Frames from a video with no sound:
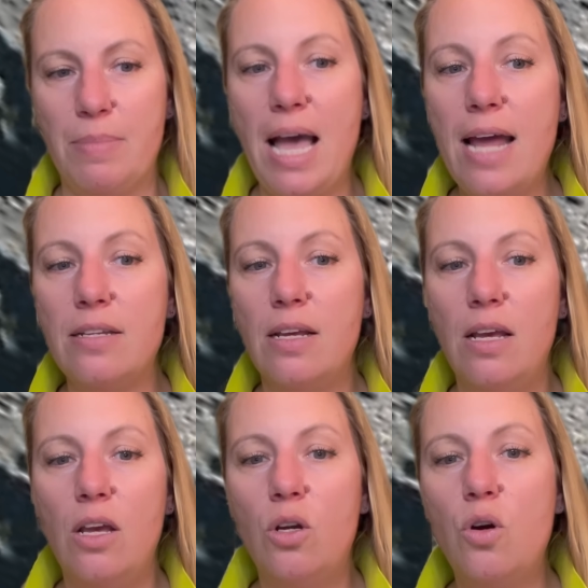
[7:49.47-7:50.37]
That
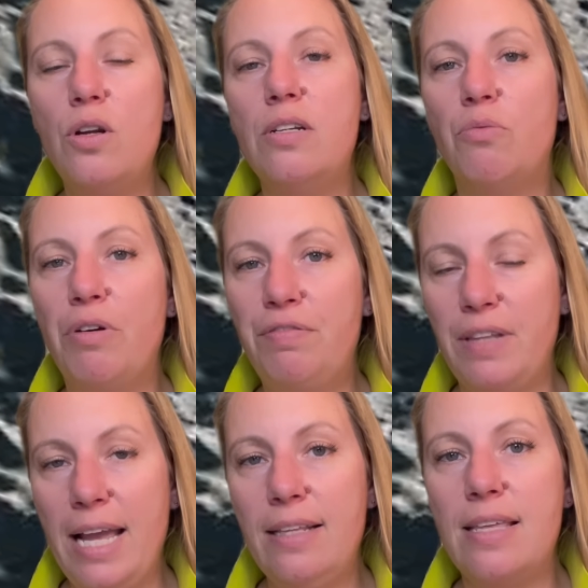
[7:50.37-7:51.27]
could
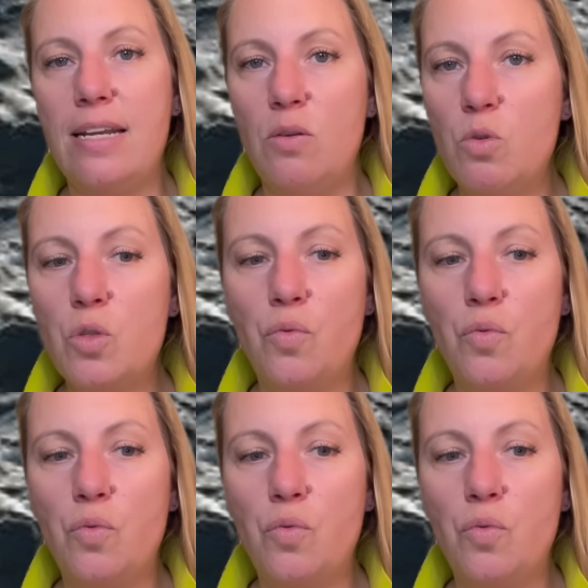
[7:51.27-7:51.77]
reflect that it was